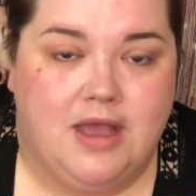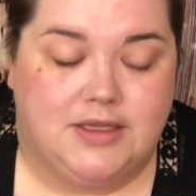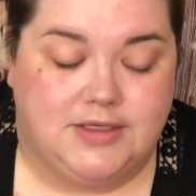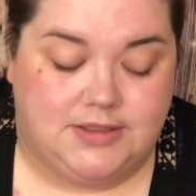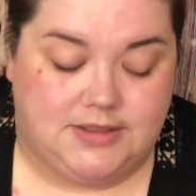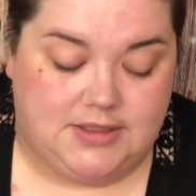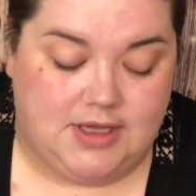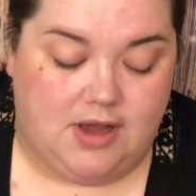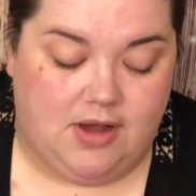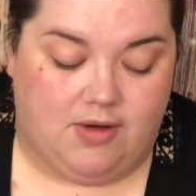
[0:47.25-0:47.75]

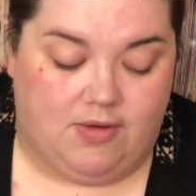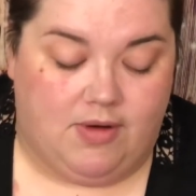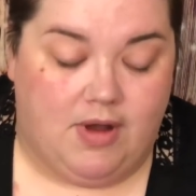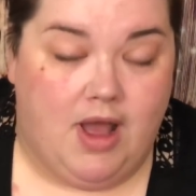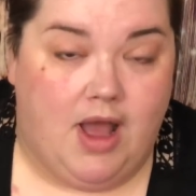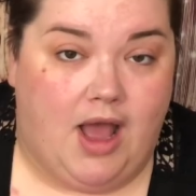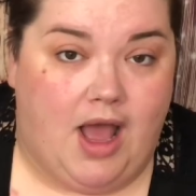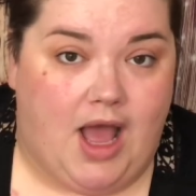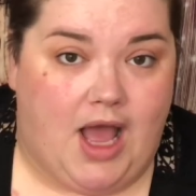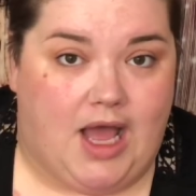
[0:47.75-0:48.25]
So
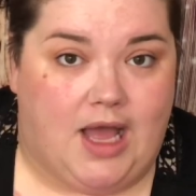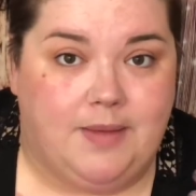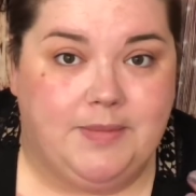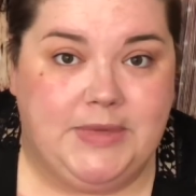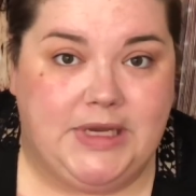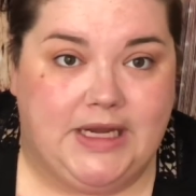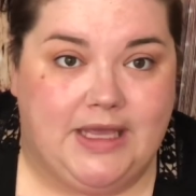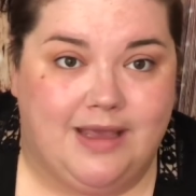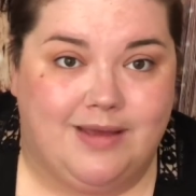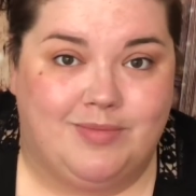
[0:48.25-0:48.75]
I'm
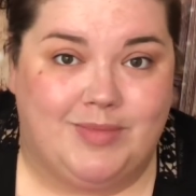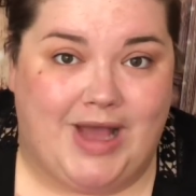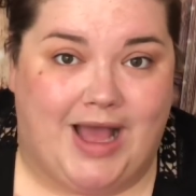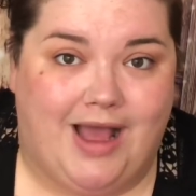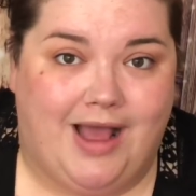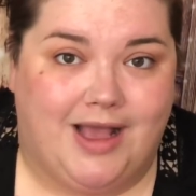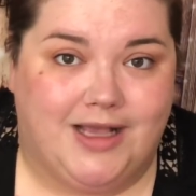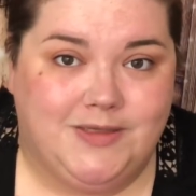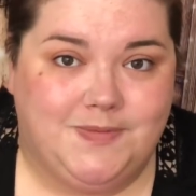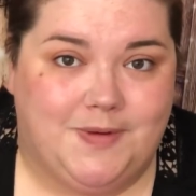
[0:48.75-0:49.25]
gonna get my
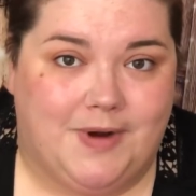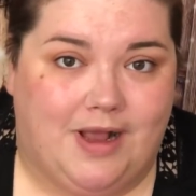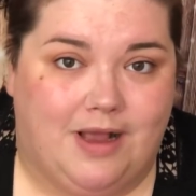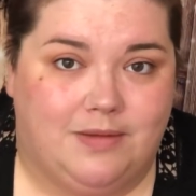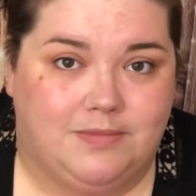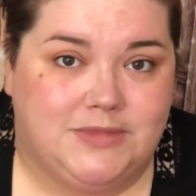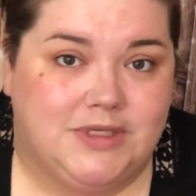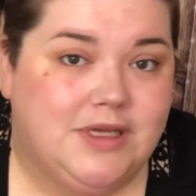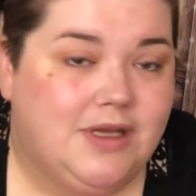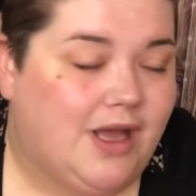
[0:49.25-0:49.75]
eyes
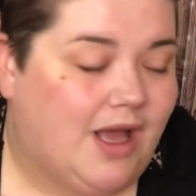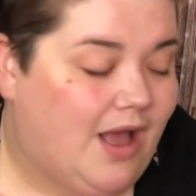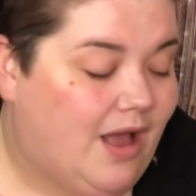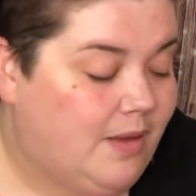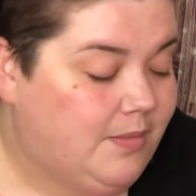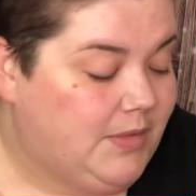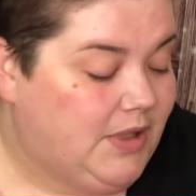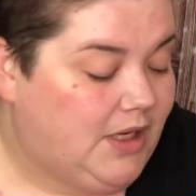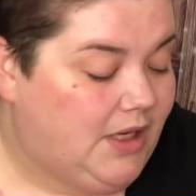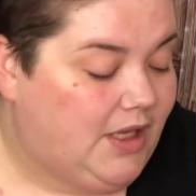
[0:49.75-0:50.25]
primed.
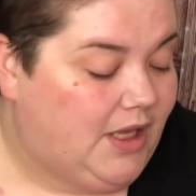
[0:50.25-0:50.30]
I'm